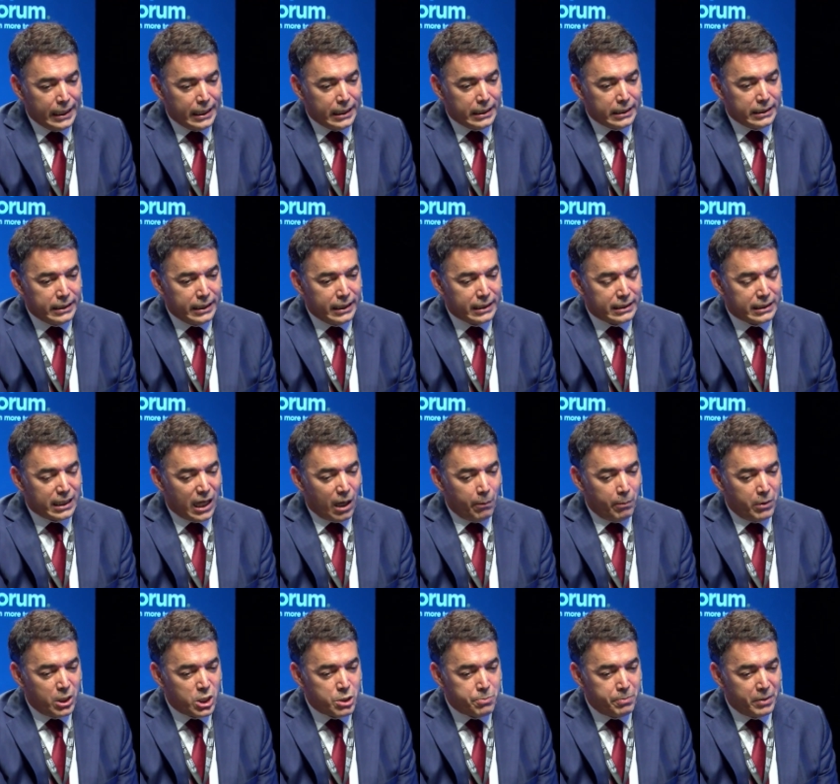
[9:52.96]
the
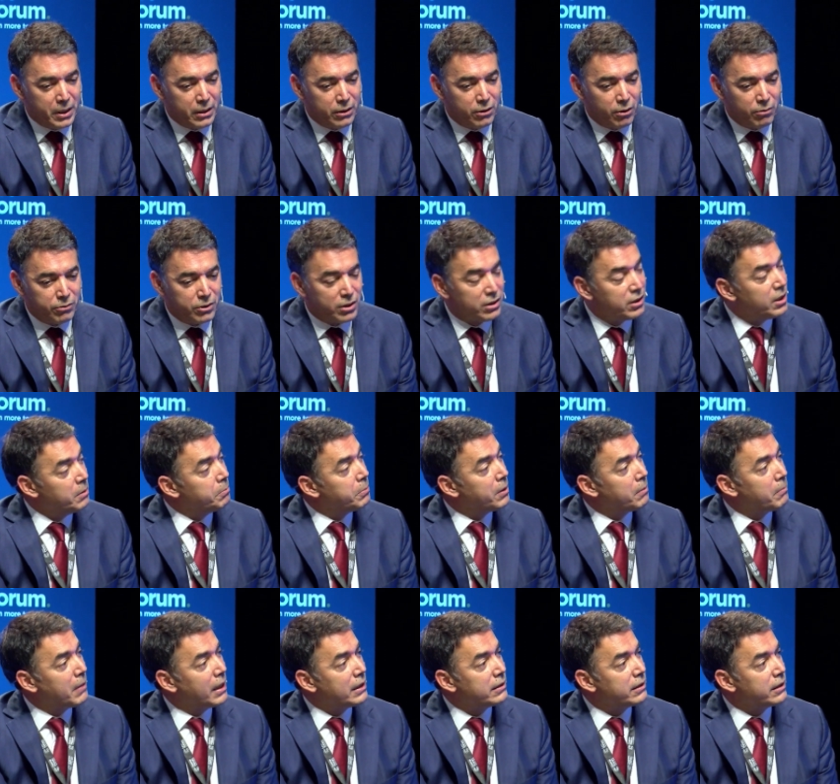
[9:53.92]
establishment of the
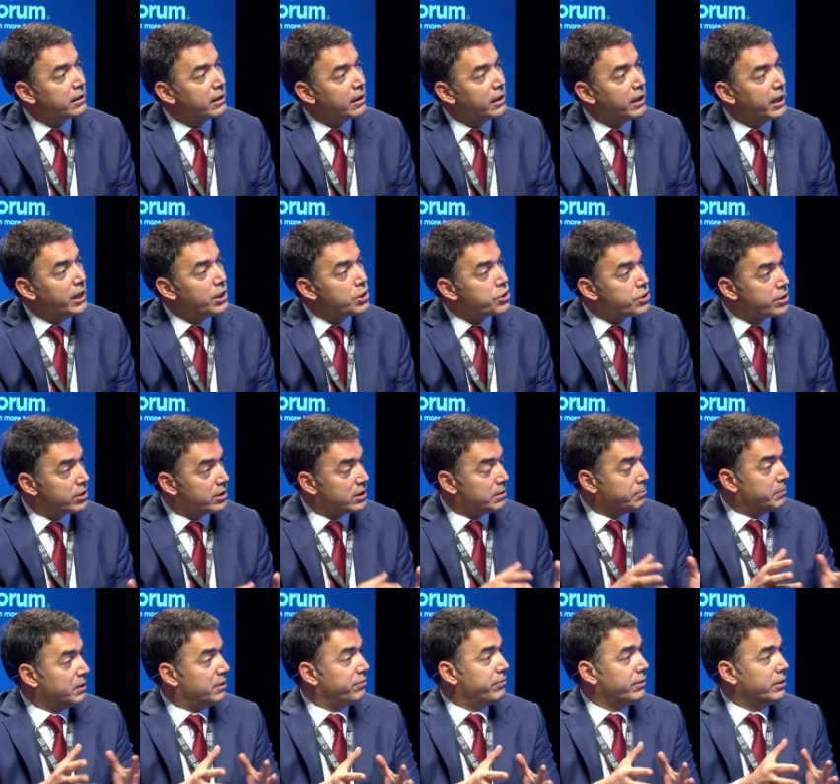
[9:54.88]
diplomatic relations
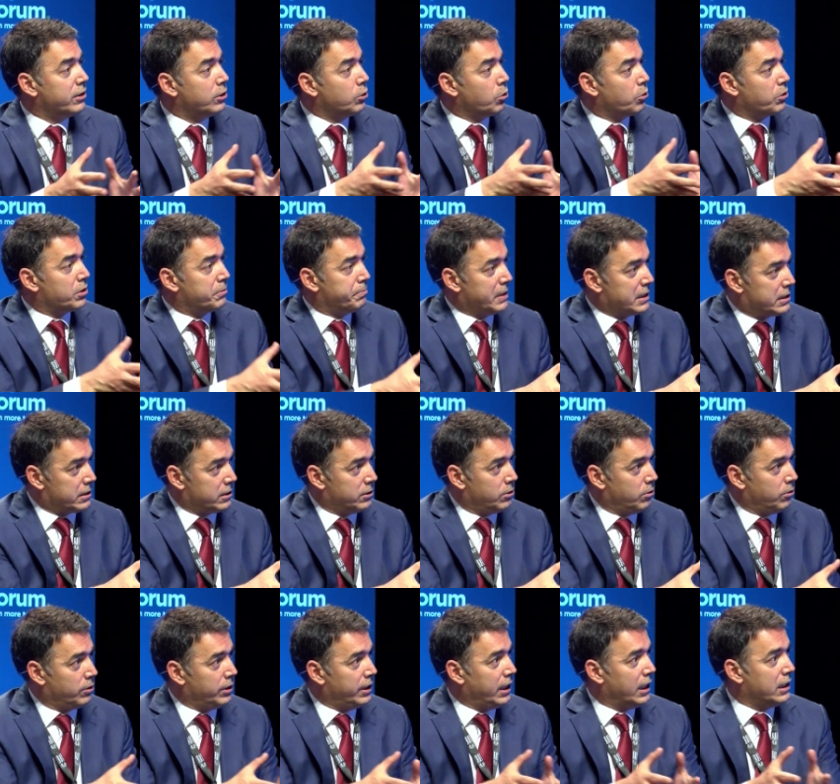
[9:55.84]
between North
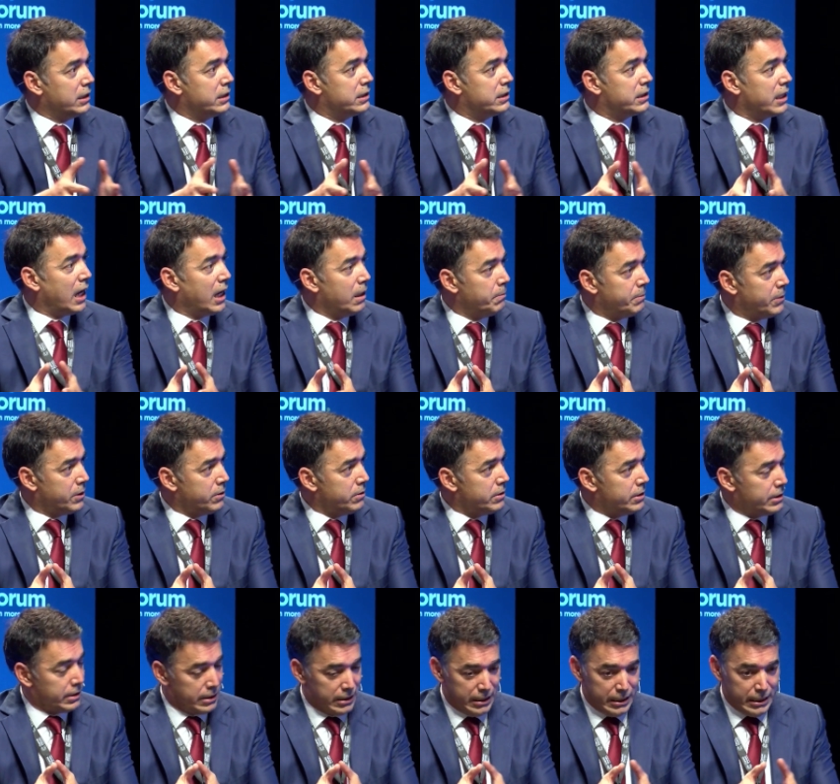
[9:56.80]
Macedonia and
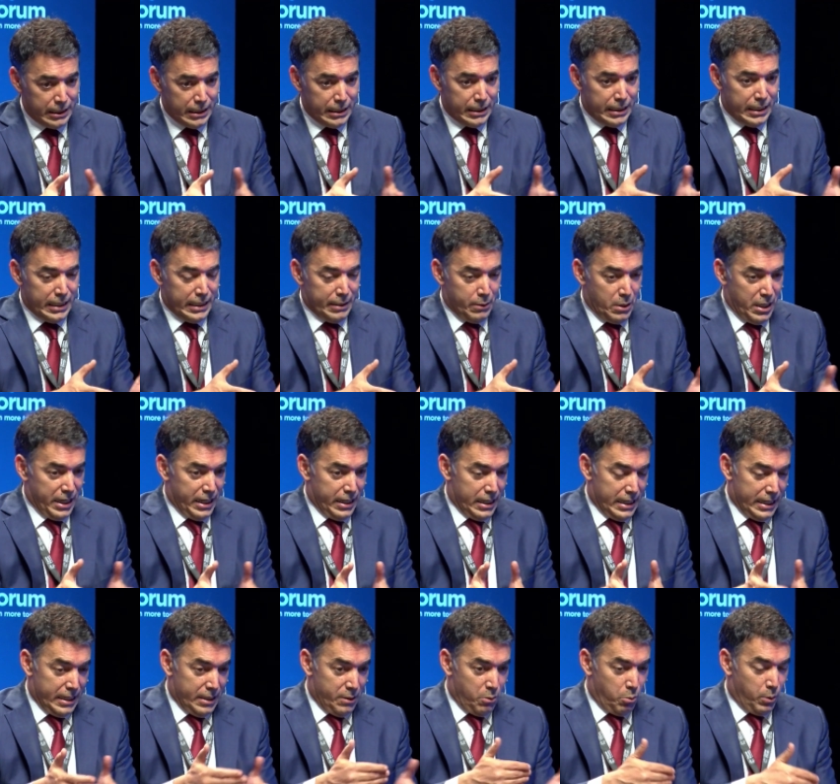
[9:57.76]
Cyprus.
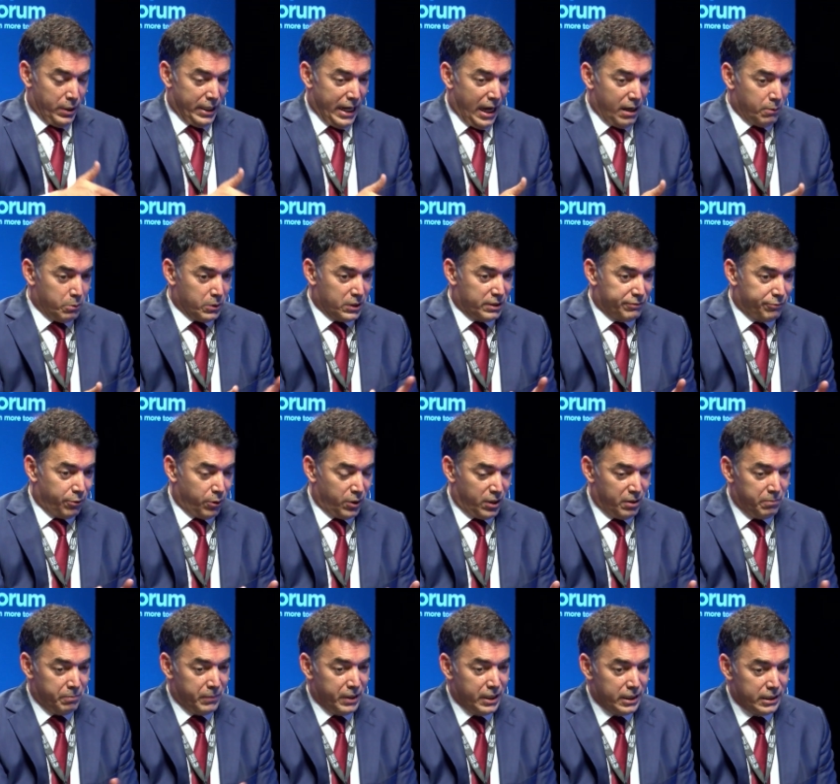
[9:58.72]
when I was
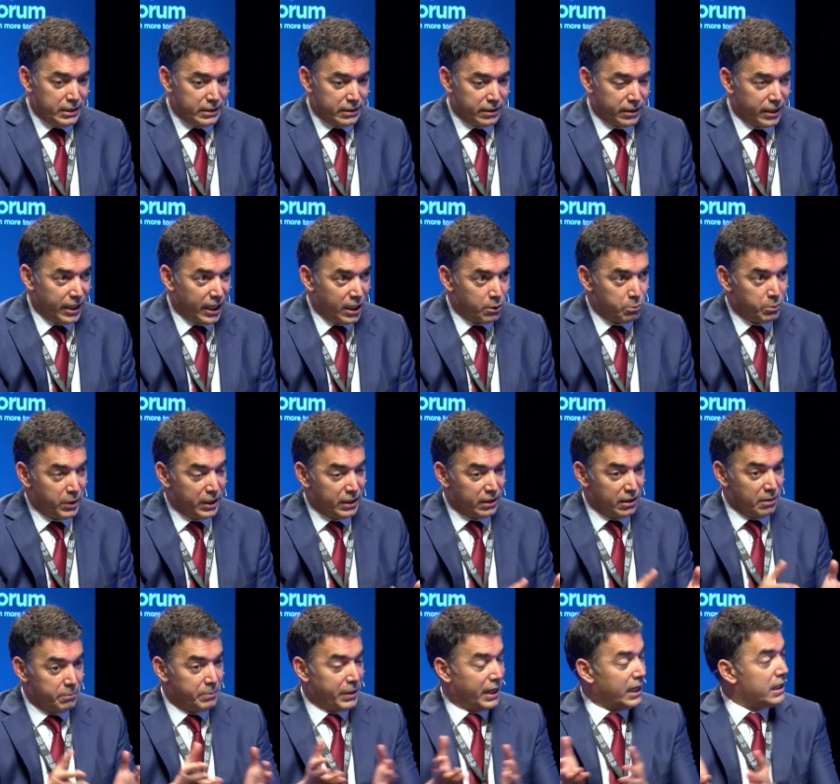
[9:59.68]
foreign minister and when the
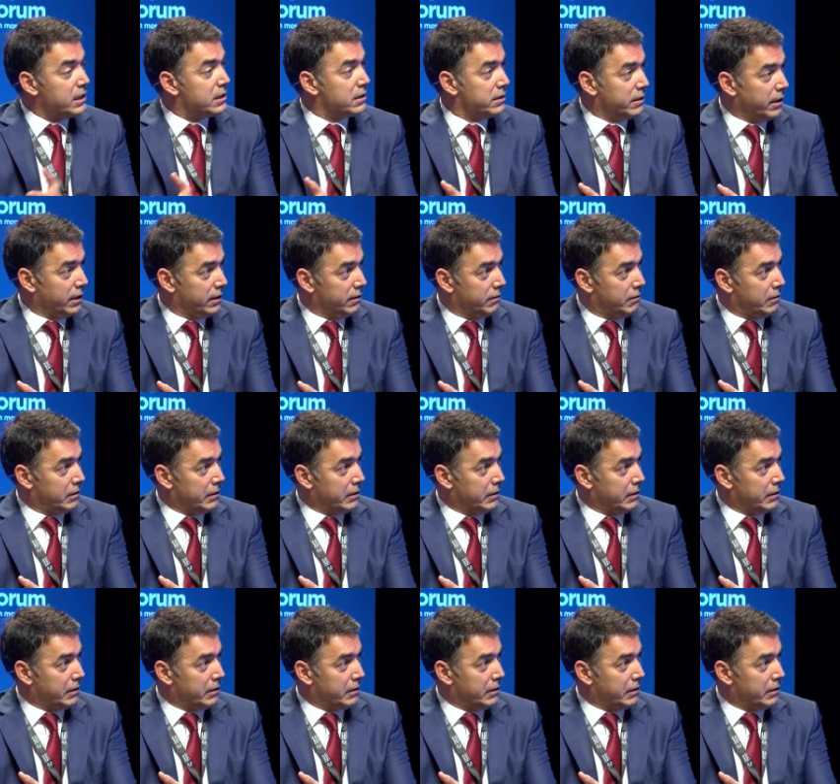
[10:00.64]
president,